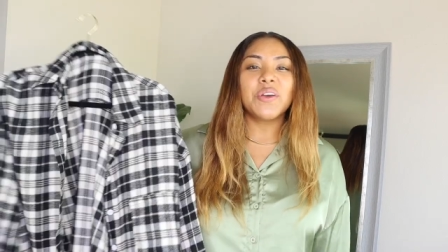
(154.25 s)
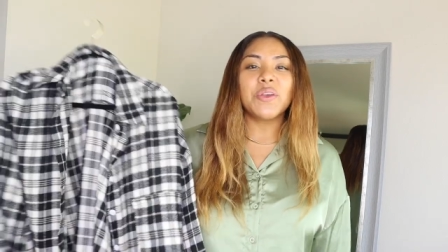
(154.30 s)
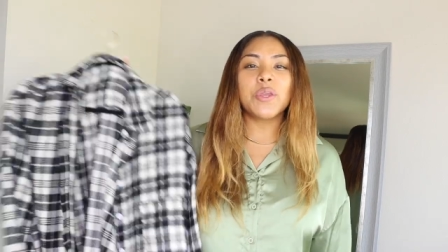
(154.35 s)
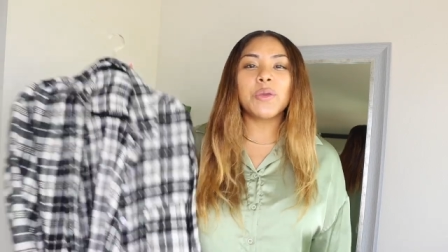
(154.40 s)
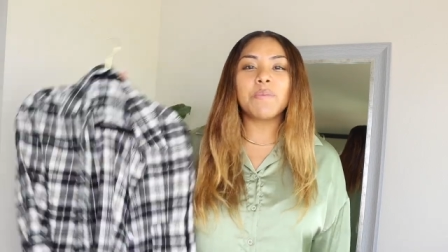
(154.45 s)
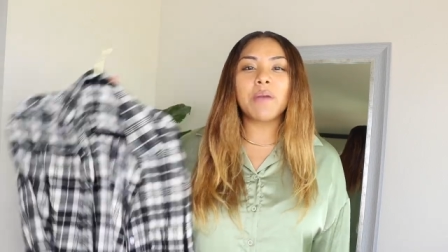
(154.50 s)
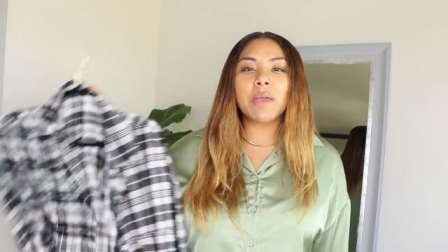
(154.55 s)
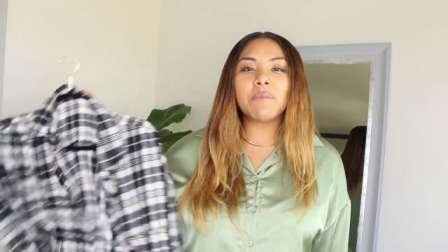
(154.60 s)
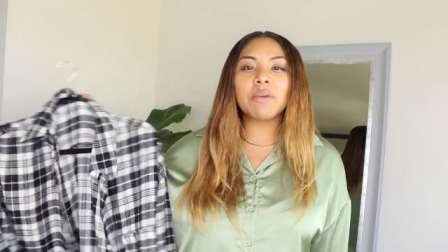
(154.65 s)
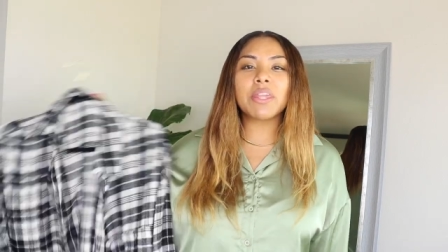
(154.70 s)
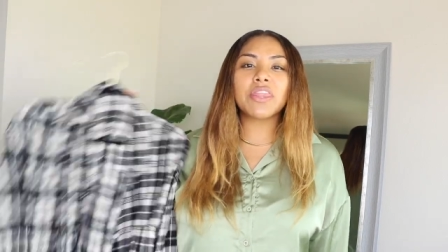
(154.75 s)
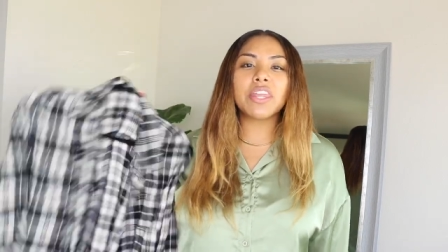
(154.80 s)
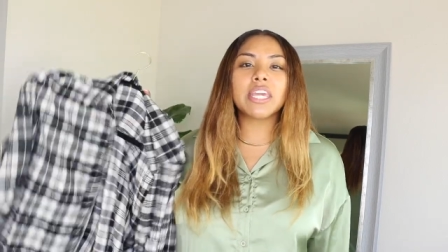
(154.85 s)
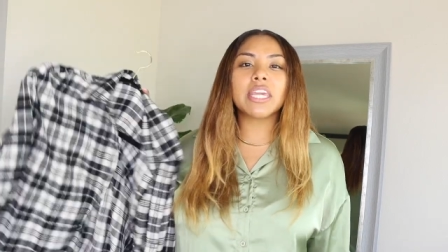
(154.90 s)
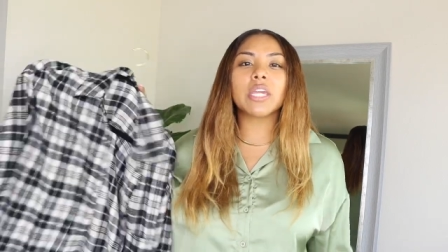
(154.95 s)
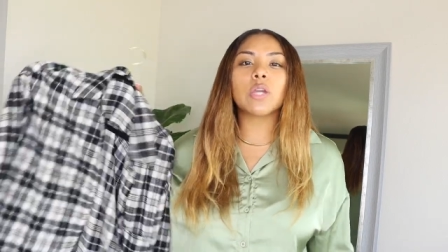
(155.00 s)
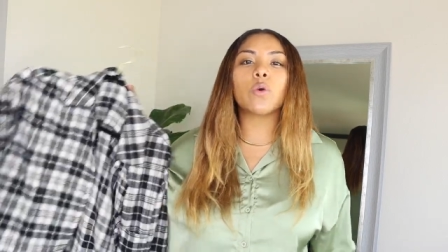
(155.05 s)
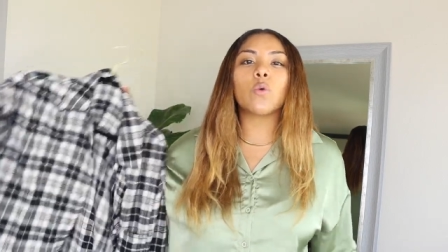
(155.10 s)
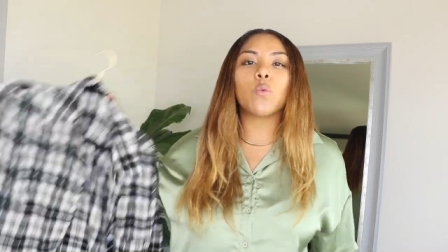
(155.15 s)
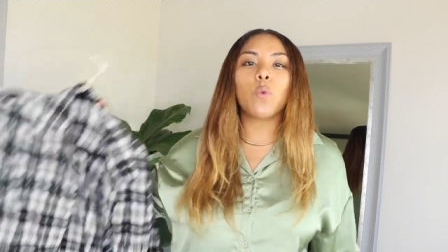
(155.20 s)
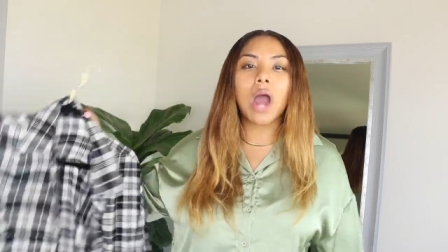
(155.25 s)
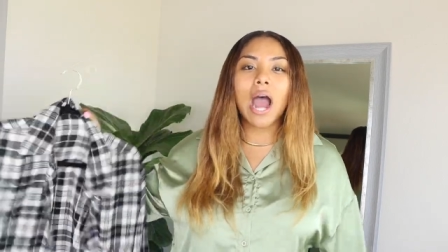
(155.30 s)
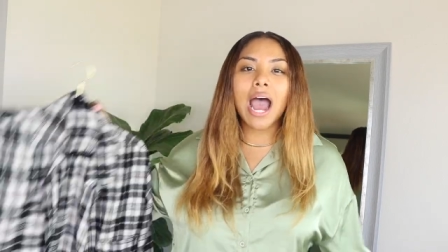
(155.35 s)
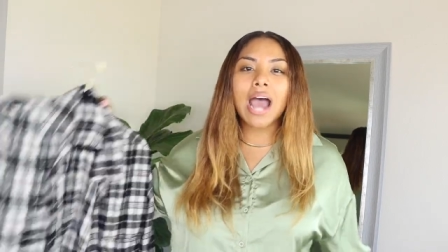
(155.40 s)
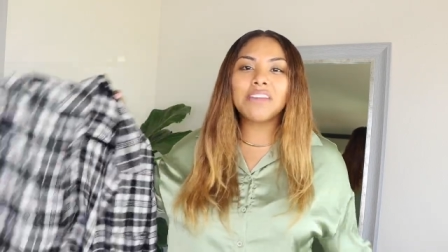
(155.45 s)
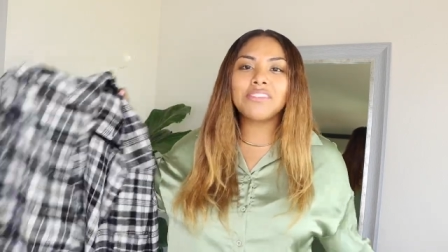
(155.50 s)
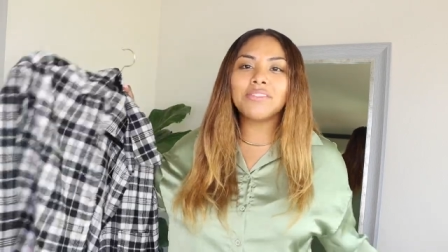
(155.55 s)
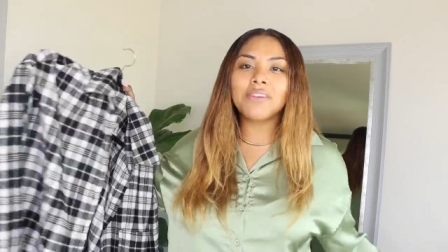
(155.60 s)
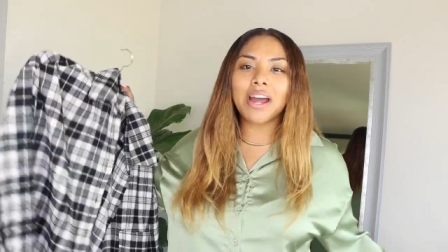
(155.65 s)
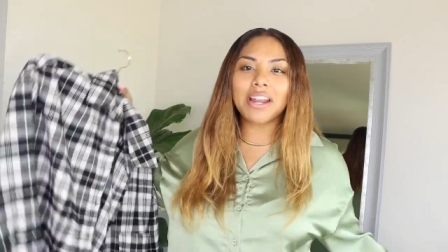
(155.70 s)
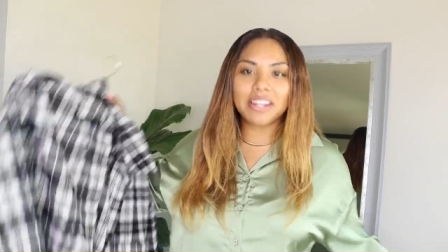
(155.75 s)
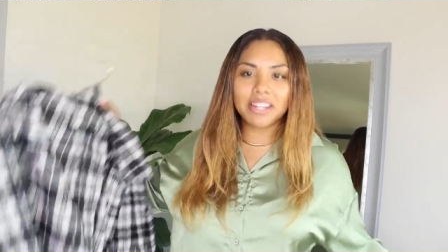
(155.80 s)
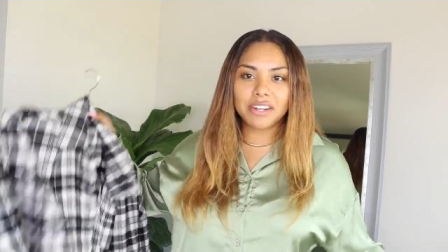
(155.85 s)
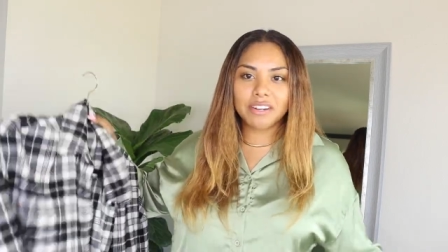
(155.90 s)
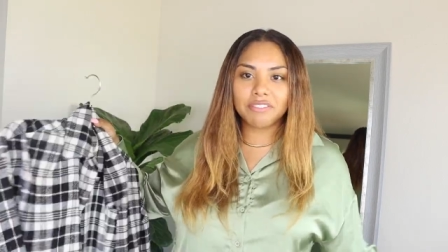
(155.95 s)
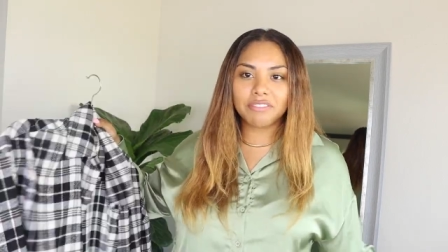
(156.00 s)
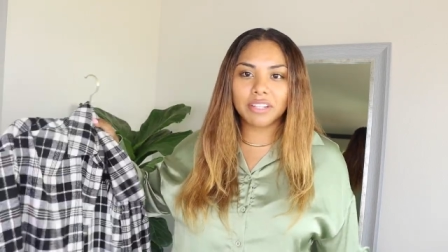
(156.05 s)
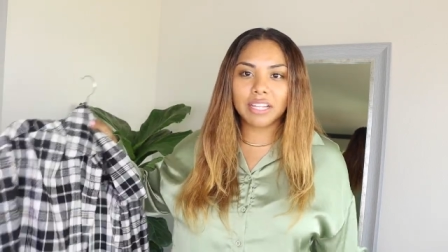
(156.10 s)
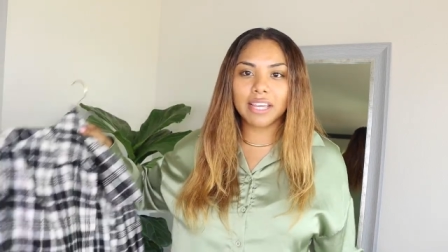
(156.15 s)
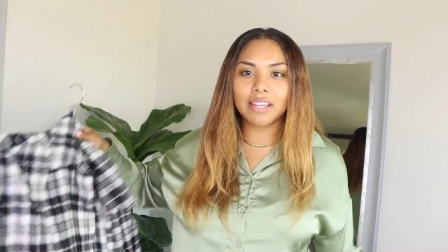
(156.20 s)
You may be thinking, why do I need
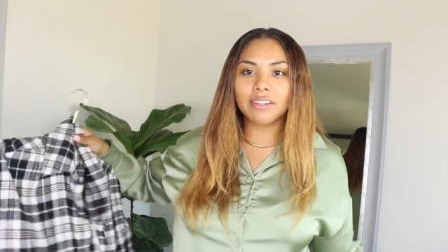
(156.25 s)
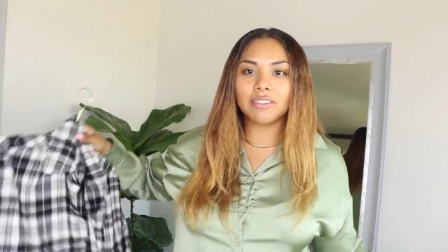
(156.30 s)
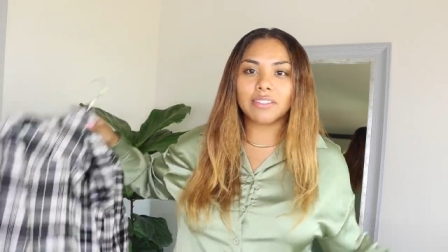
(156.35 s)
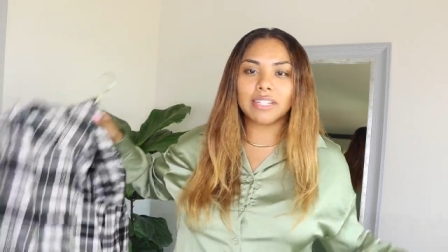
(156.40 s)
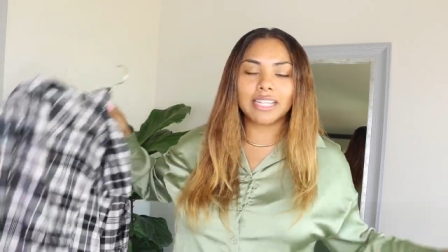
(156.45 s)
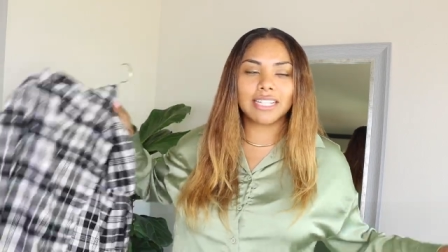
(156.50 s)
a flannel?